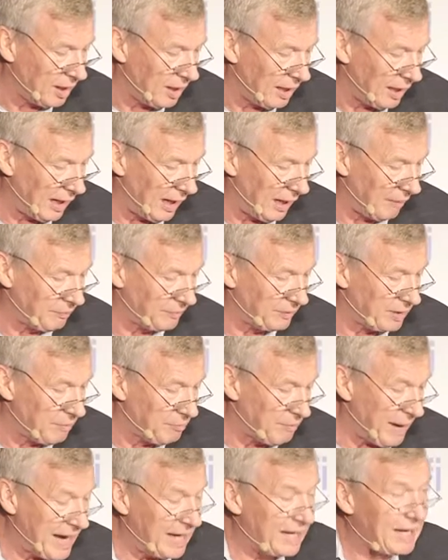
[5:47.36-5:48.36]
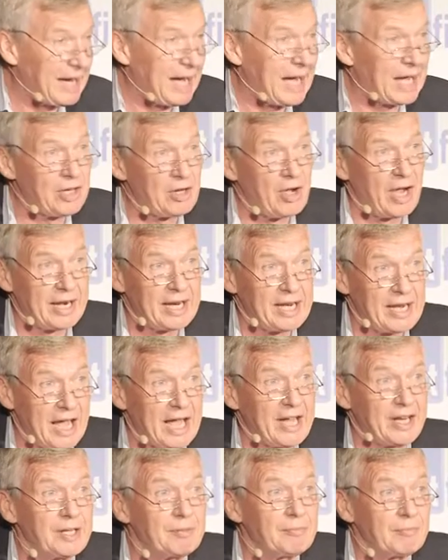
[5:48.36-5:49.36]
Bank card,
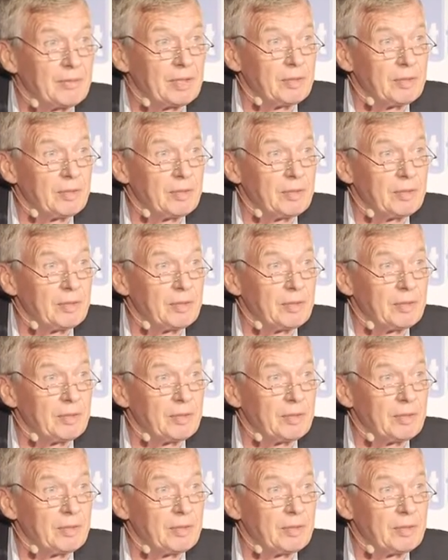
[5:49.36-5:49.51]
1980.